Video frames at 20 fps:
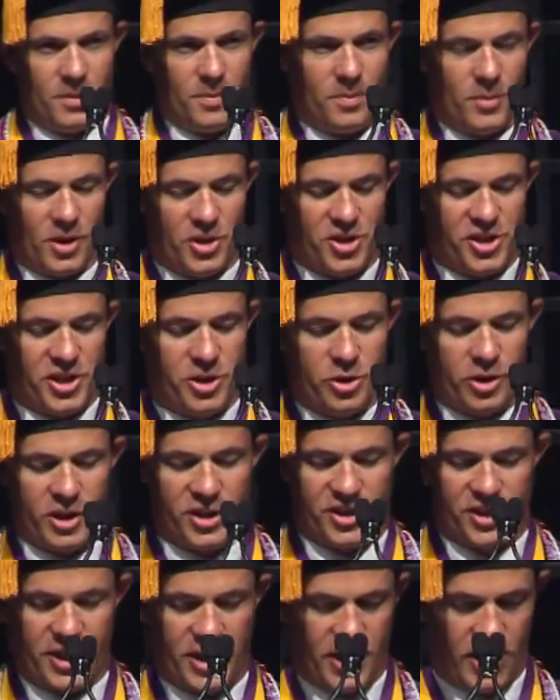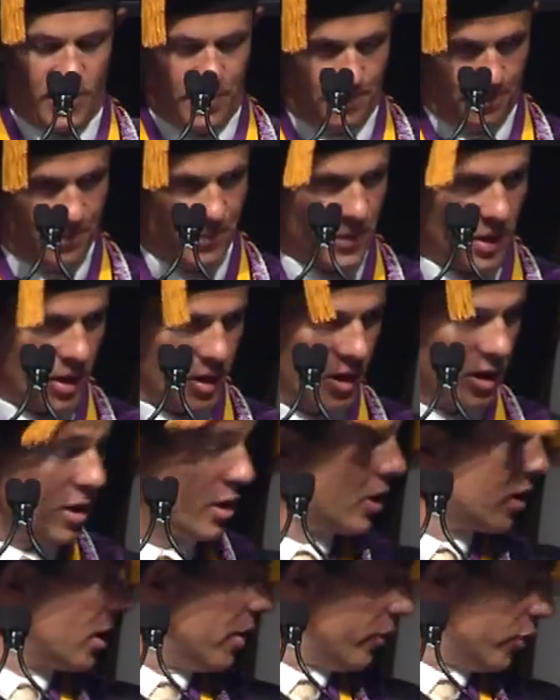Monsignor Cassell,
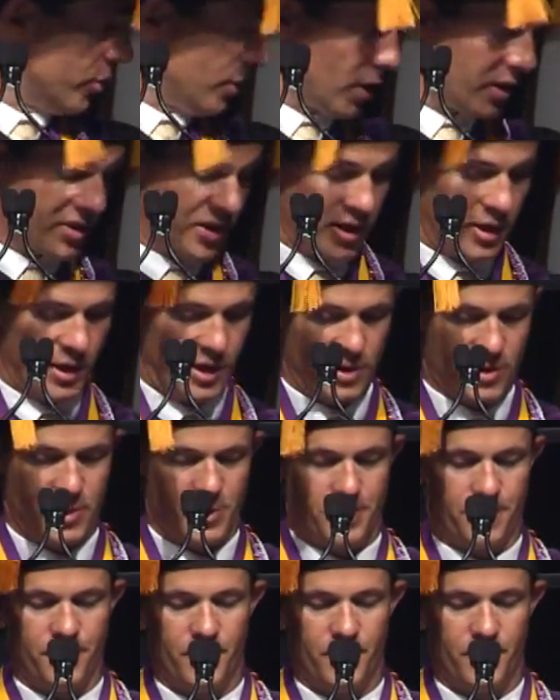Governor Martinez.